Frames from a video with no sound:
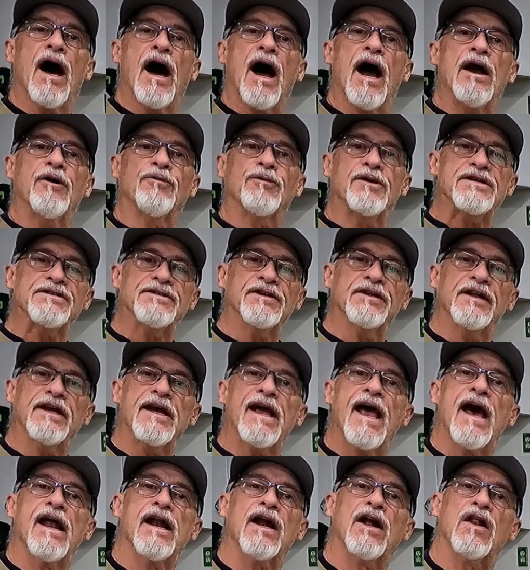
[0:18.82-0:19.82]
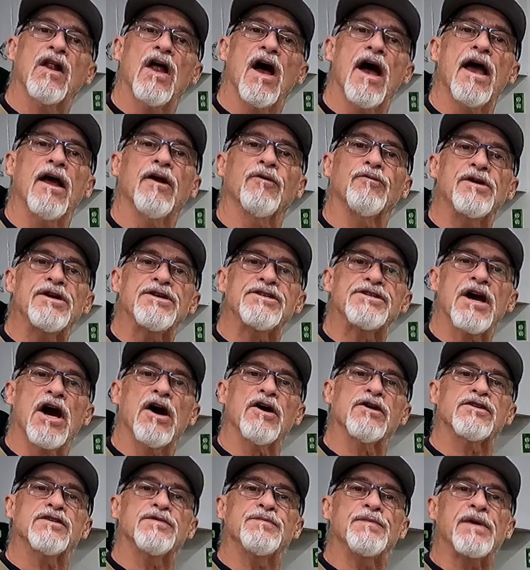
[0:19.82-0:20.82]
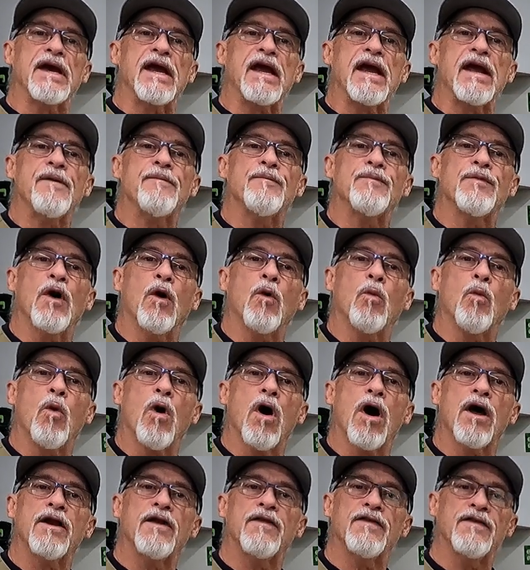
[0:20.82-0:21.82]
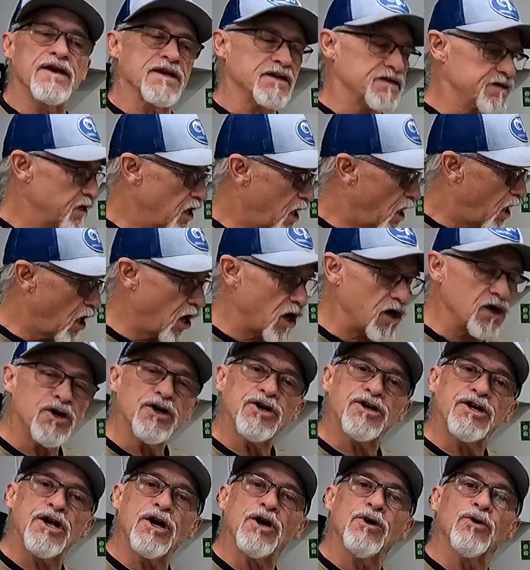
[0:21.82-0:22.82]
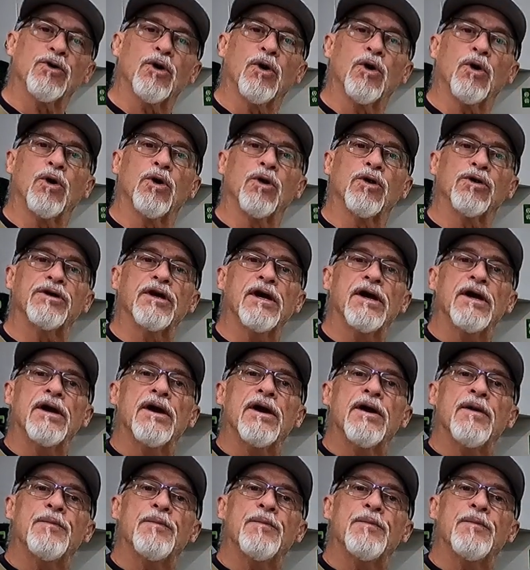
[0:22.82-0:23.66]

I recently had a client reach out to me that wanted this 100-year-old